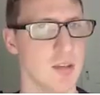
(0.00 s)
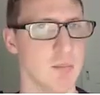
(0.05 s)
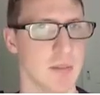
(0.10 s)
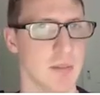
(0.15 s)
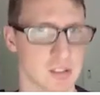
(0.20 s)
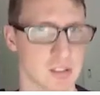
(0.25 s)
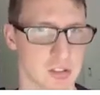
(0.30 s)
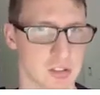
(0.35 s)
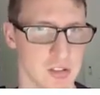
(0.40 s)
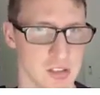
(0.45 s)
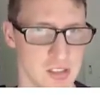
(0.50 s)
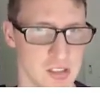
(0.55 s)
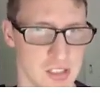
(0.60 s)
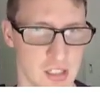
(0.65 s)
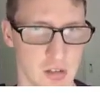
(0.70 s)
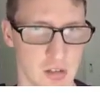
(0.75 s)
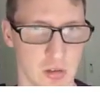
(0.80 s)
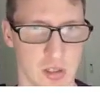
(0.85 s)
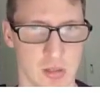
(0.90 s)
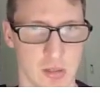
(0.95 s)
Make sure you
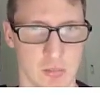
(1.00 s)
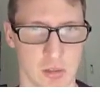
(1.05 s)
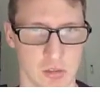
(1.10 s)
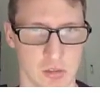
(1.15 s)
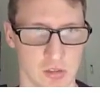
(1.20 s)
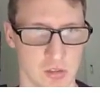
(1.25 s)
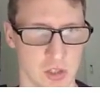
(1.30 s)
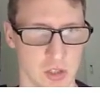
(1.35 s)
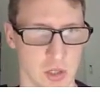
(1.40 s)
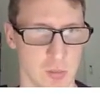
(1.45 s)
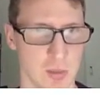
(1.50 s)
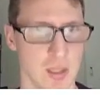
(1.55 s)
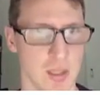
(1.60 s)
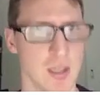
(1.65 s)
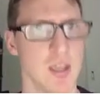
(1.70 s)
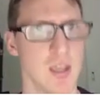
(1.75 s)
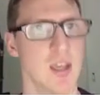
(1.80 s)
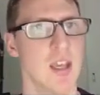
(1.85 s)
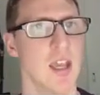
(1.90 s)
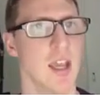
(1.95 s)
tell them not to
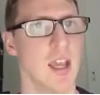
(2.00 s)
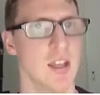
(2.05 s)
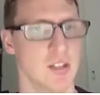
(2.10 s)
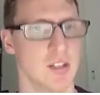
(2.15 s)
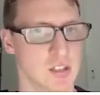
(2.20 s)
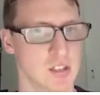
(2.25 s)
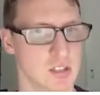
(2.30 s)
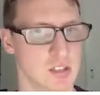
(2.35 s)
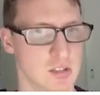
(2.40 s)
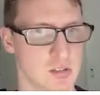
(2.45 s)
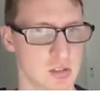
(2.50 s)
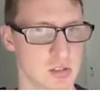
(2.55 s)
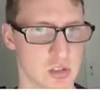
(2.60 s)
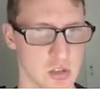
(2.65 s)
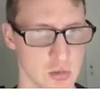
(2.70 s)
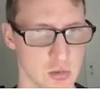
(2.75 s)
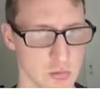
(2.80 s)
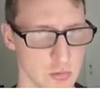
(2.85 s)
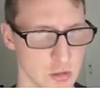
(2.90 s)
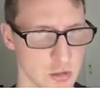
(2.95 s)
copy, and just
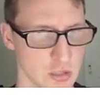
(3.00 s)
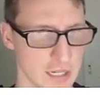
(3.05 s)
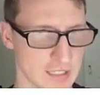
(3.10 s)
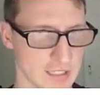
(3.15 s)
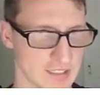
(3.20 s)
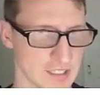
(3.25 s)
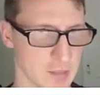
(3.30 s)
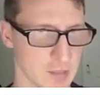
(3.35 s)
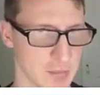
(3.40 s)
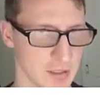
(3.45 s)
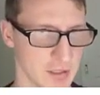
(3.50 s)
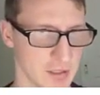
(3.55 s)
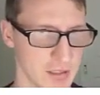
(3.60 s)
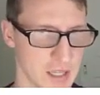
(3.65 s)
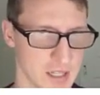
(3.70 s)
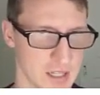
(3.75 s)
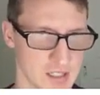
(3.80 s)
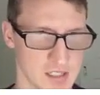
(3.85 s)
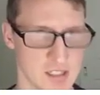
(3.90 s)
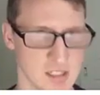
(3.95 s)
to create something
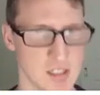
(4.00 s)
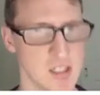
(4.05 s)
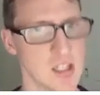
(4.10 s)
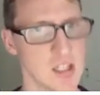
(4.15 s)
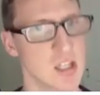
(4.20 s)
that's